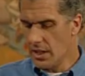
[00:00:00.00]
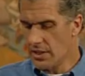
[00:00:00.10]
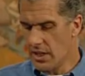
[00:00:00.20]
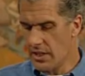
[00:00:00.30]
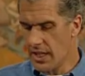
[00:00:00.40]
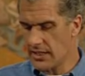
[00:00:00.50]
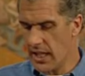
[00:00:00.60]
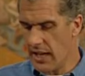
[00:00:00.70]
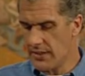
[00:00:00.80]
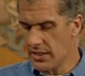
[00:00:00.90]
So there's
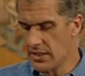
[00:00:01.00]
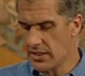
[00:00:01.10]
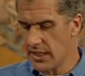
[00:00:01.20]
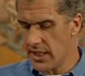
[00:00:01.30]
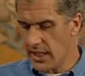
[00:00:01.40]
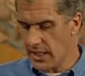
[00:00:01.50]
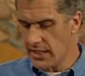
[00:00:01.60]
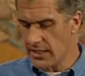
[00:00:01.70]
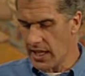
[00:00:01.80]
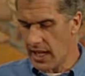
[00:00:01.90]
evidence
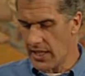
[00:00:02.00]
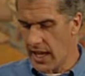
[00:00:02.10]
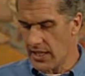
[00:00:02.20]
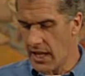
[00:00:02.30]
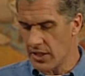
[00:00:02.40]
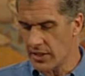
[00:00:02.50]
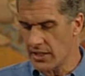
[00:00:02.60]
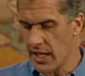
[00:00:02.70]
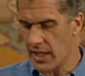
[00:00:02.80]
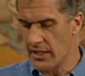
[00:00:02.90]
inside and
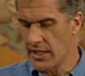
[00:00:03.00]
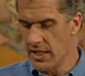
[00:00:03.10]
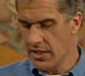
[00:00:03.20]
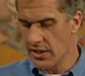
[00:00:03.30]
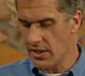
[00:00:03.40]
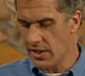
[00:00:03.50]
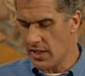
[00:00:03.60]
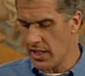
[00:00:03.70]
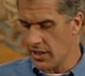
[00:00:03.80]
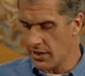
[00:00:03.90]
outside
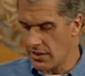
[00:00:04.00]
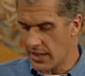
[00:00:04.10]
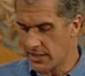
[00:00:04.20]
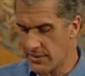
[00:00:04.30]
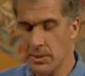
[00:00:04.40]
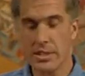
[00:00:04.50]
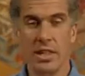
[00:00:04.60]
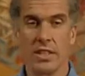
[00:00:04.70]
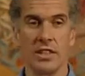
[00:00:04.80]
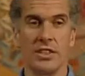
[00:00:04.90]
the New
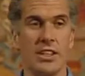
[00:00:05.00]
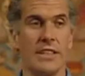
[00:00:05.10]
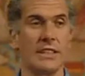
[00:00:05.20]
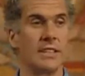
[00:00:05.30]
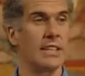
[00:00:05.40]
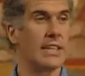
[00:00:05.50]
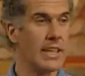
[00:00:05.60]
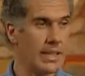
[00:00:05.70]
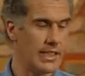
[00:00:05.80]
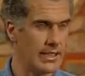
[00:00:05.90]
Testament that Jesus
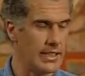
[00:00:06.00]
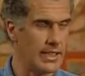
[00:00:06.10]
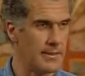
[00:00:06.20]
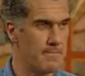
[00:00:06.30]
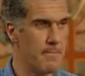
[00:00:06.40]
existed.